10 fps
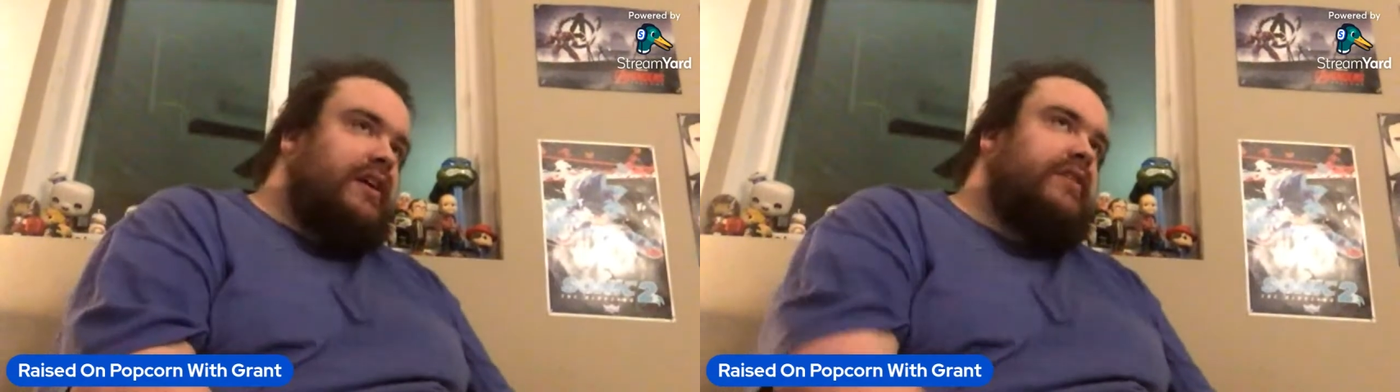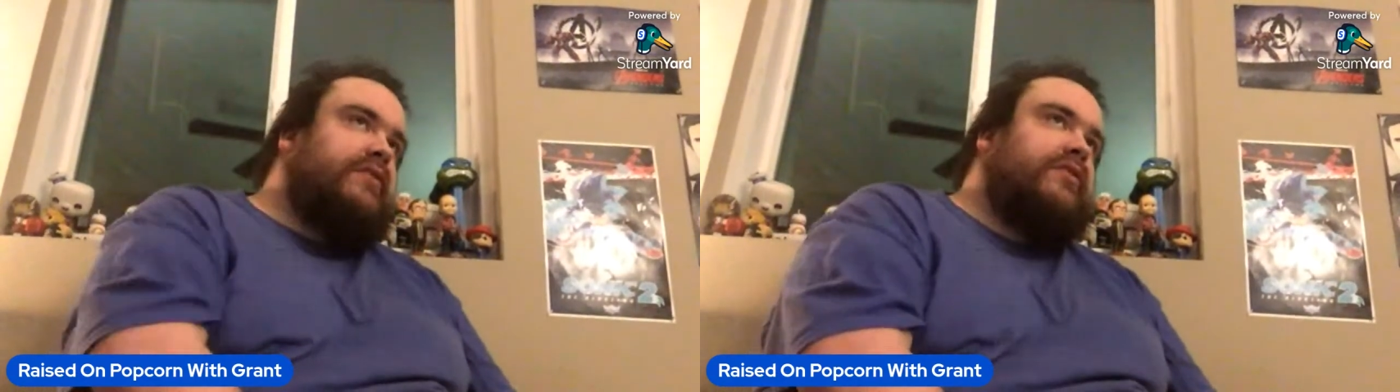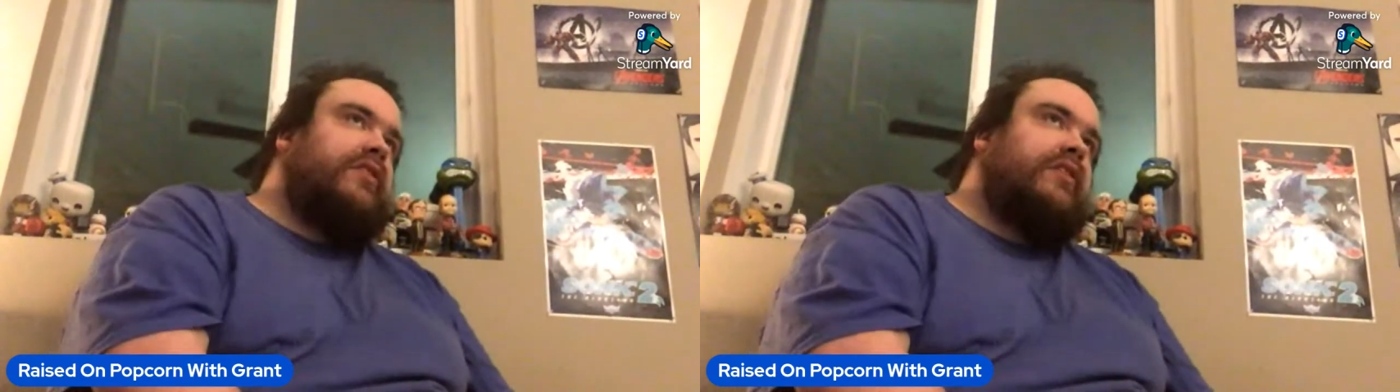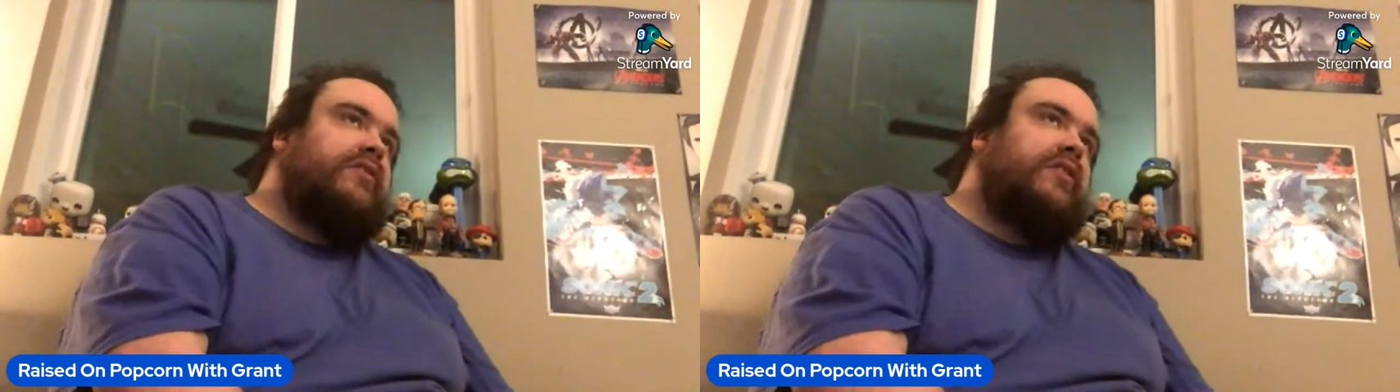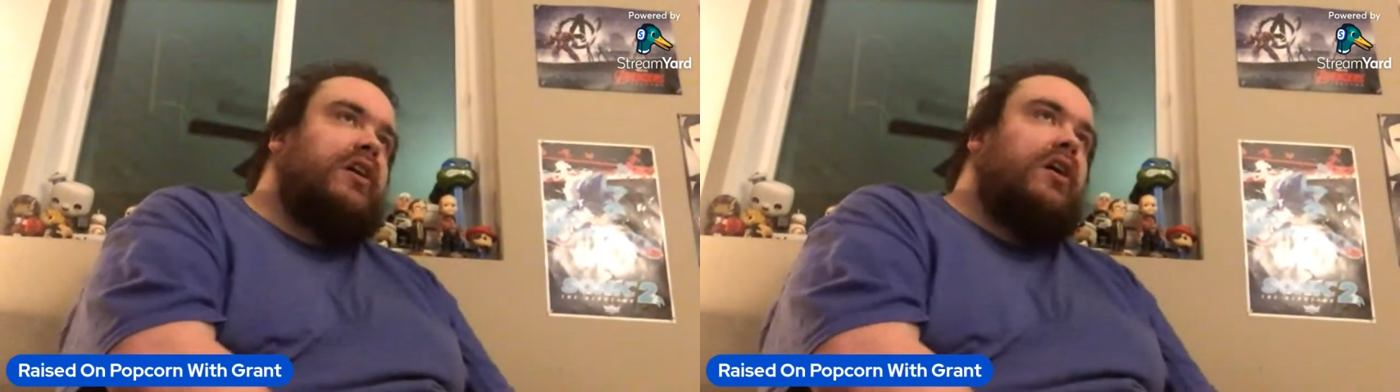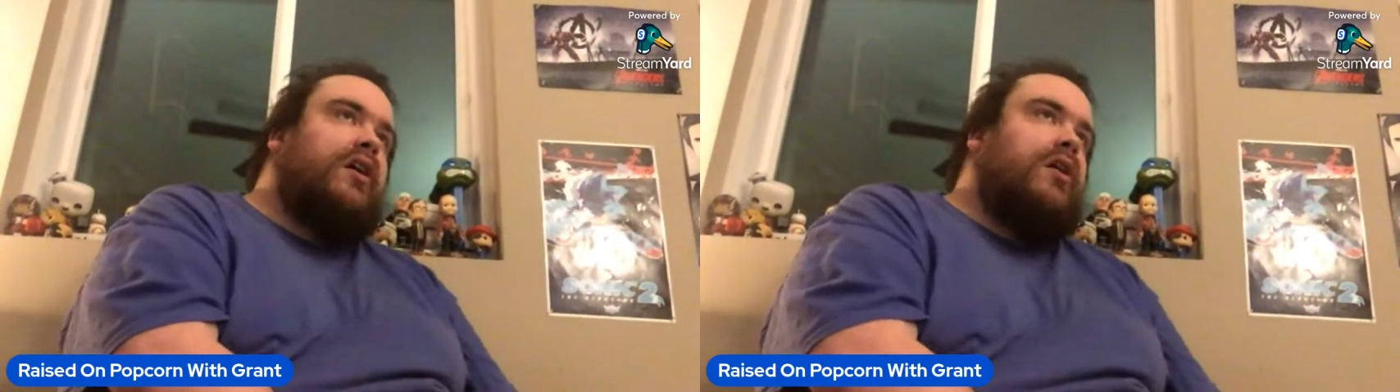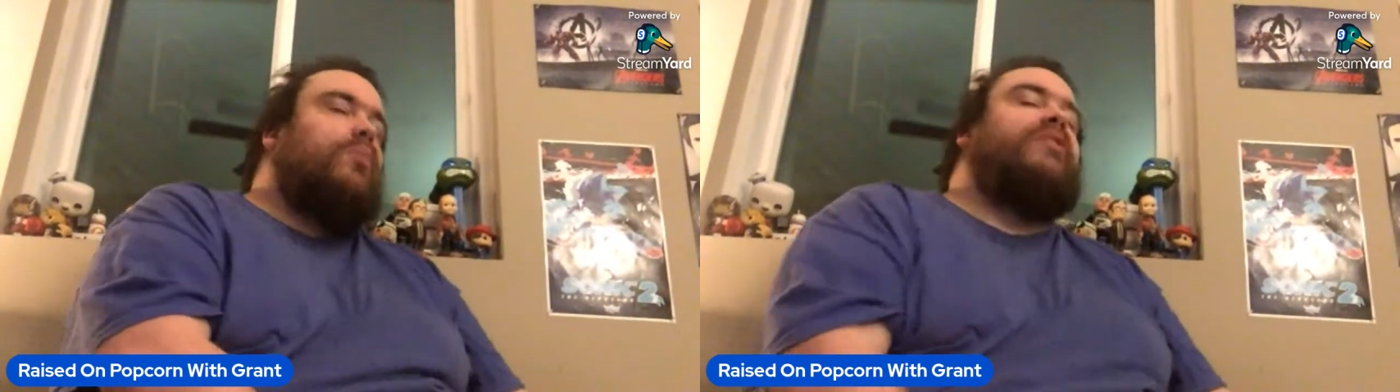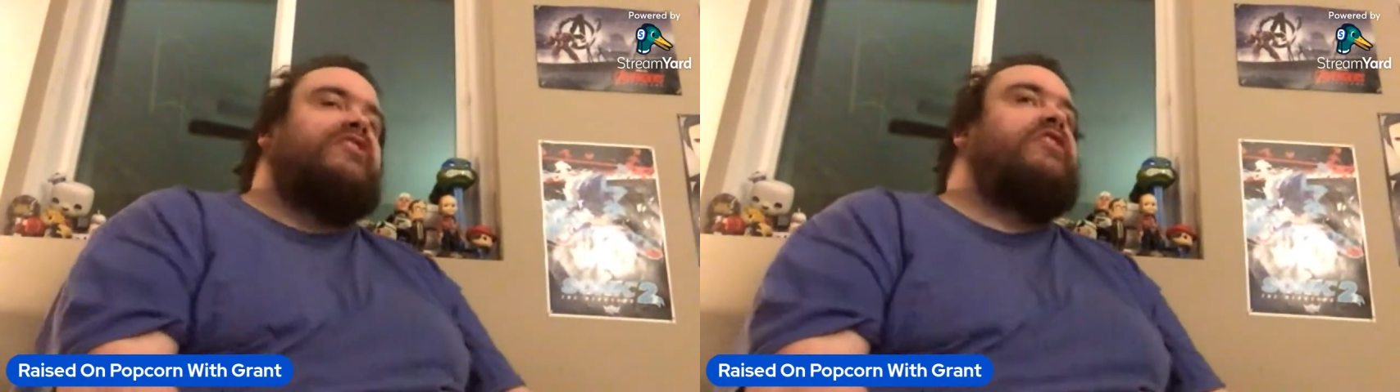Exorcist,
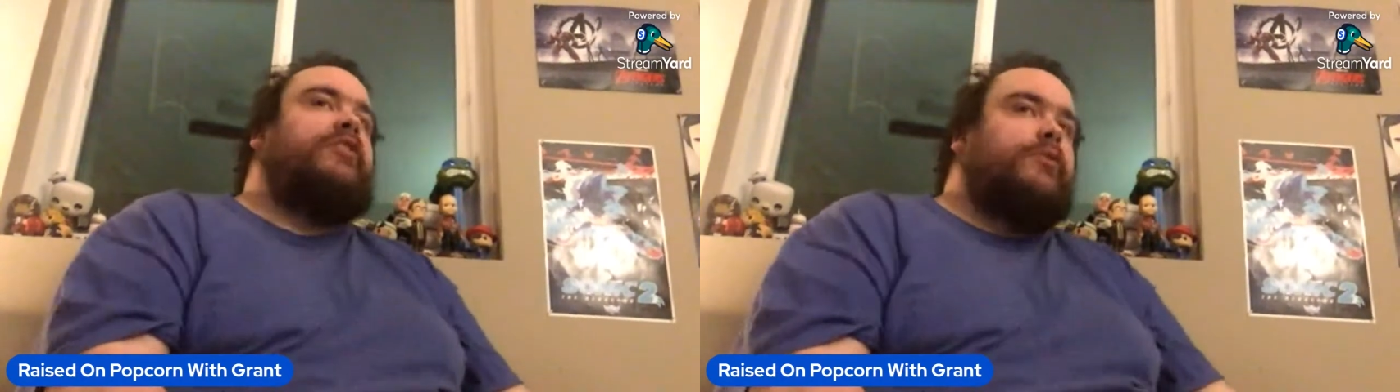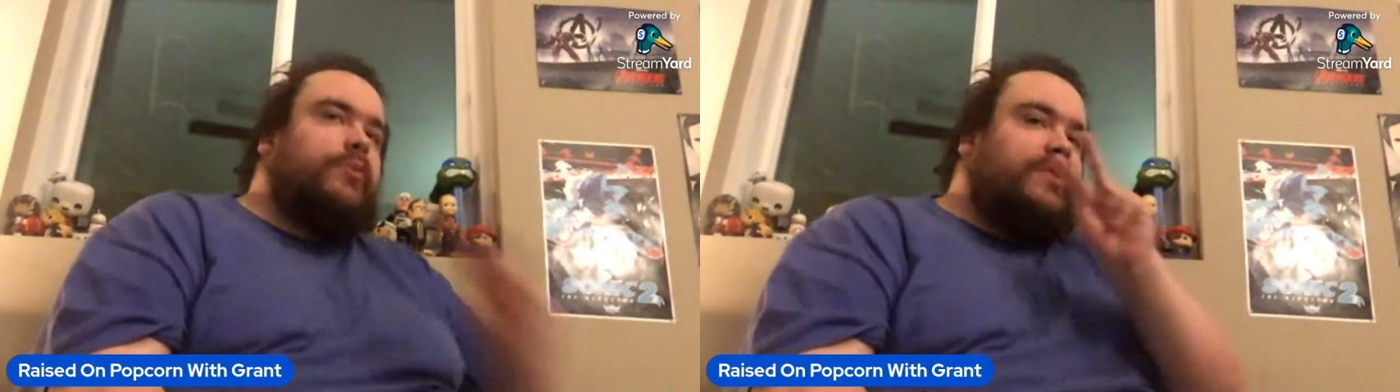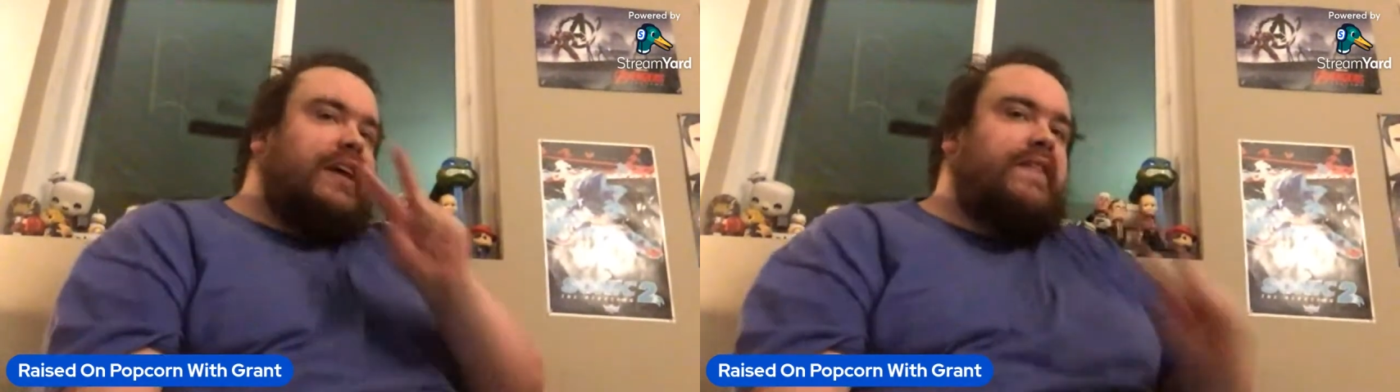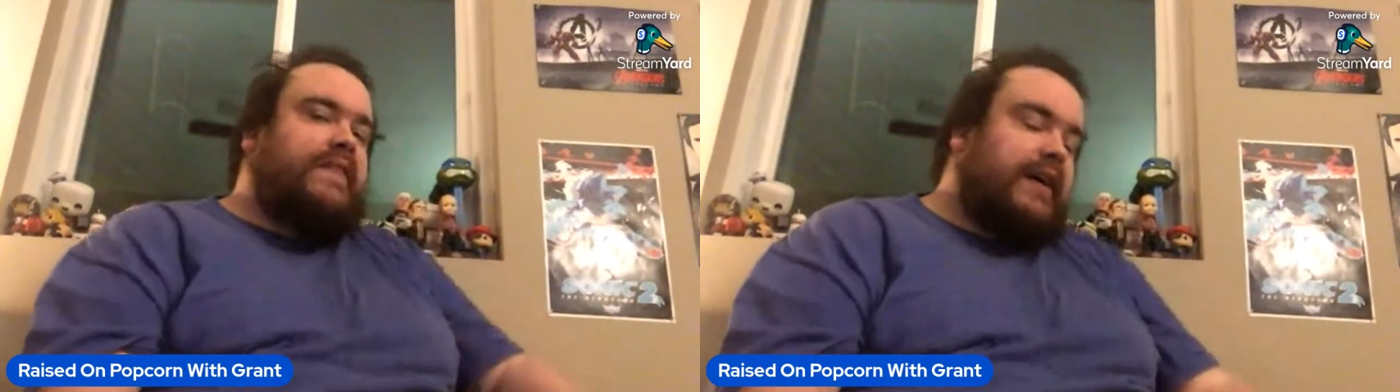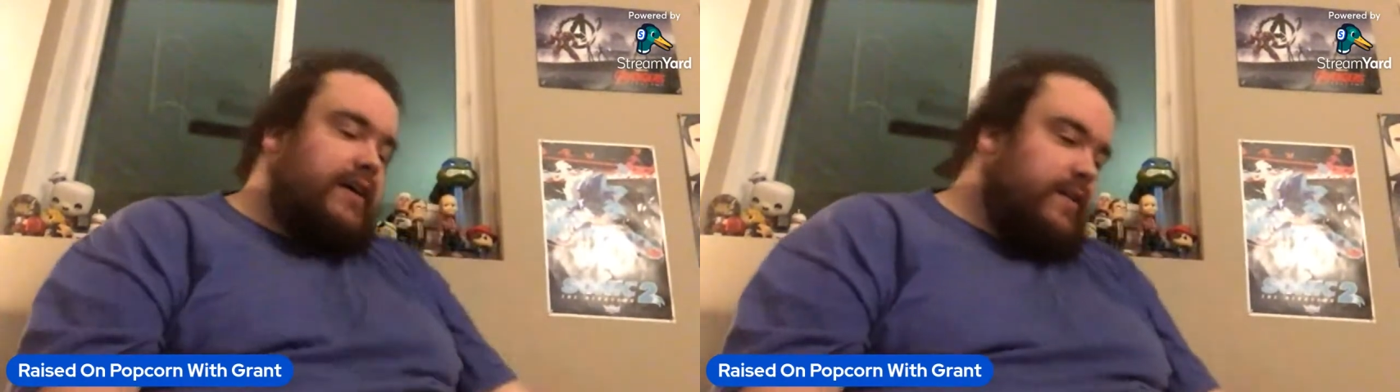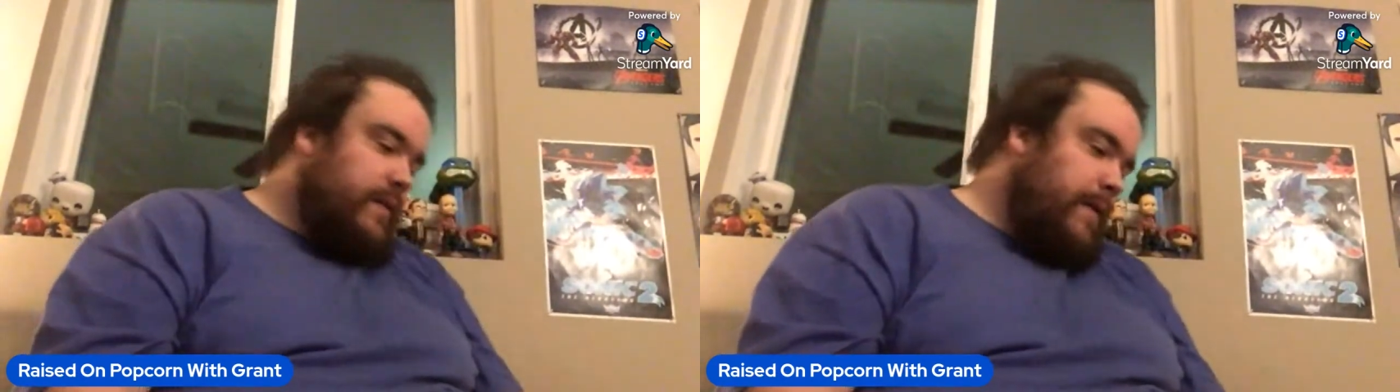well, two, we'll get there,